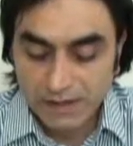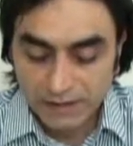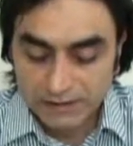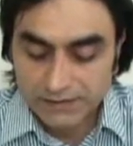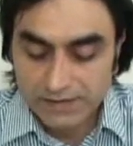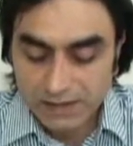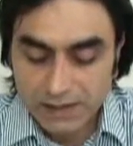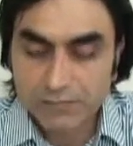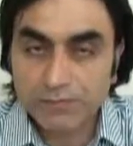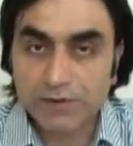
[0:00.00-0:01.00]
at the
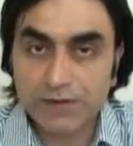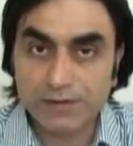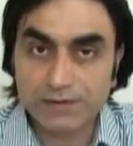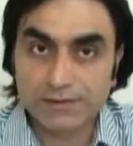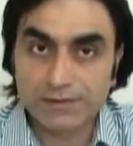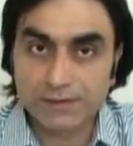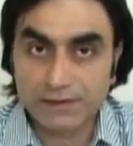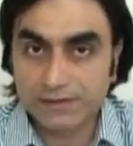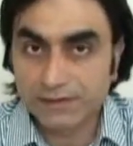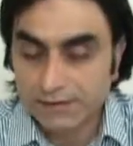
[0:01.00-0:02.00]
same place,
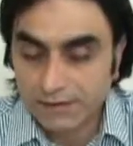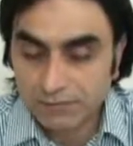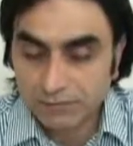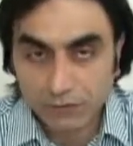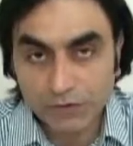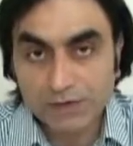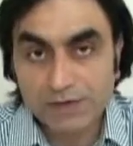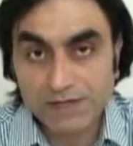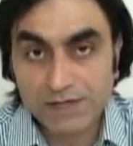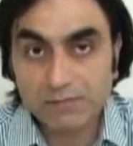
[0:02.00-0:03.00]
at the same, with the
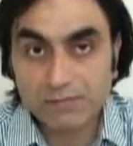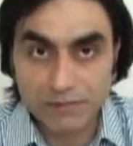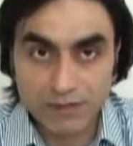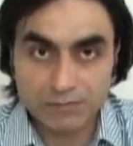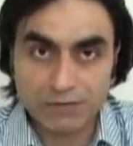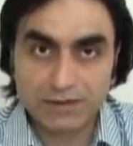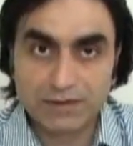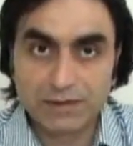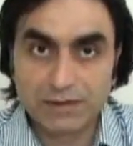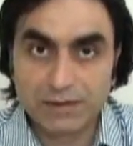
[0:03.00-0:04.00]
same
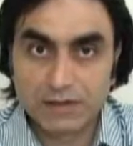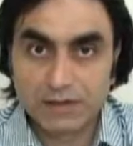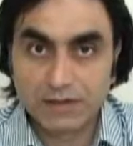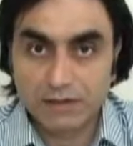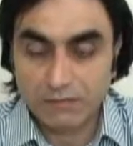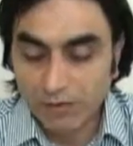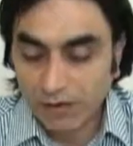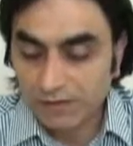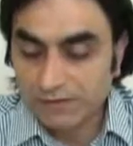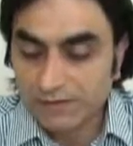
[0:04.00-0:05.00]
people,
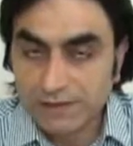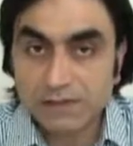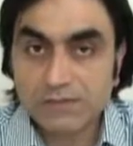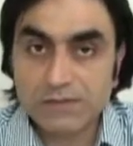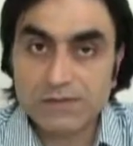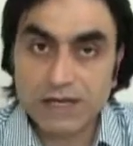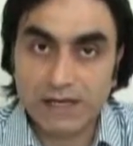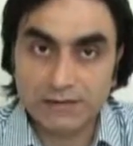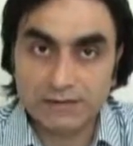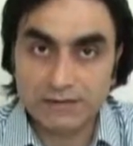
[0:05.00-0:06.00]
among the same
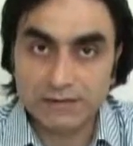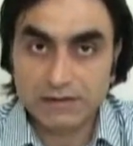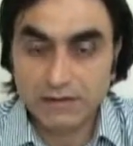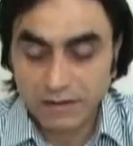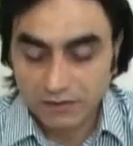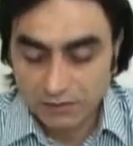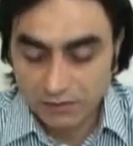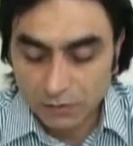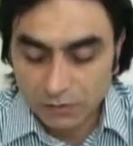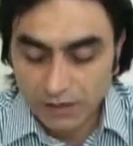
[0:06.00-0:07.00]
society.
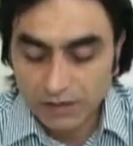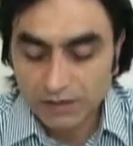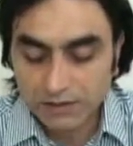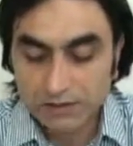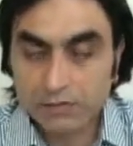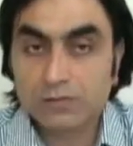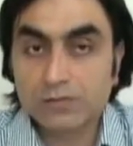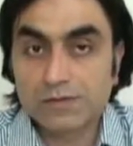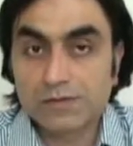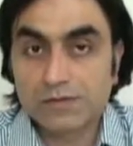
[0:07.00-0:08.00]
You will
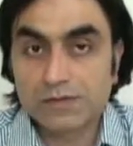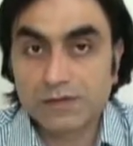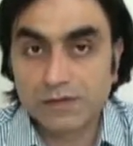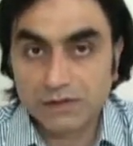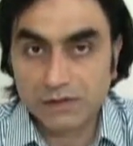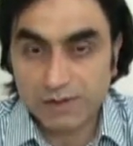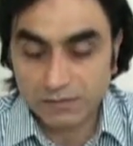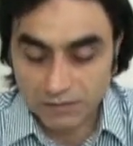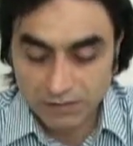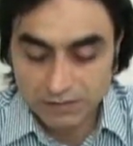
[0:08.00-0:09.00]
lose your
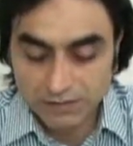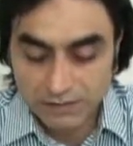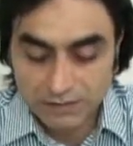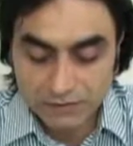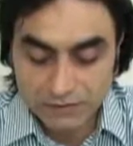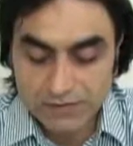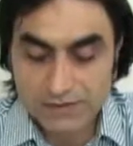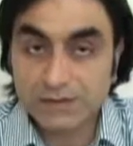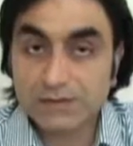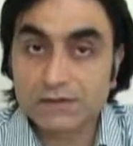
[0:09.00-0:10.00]
ability to
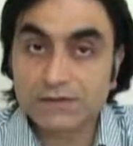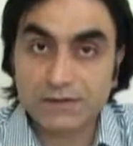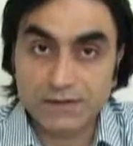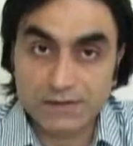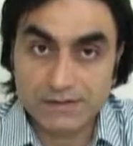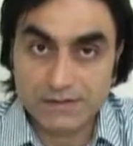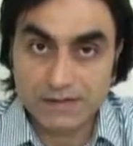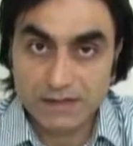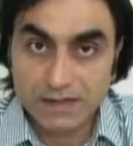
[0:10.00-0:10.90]
see the difference.